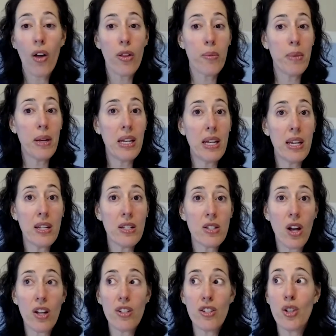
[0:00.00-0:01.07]
all the meetings
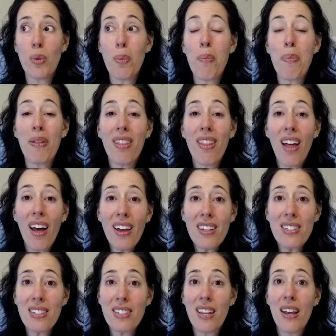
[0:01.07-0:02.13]
on Zoom,
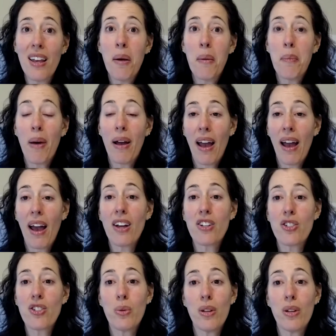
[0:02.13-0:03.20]
plus my
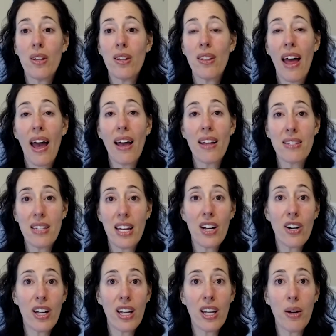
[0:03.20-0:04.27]
actual last
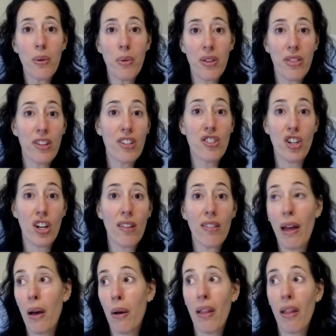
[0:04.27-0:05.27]
hearing with the judge,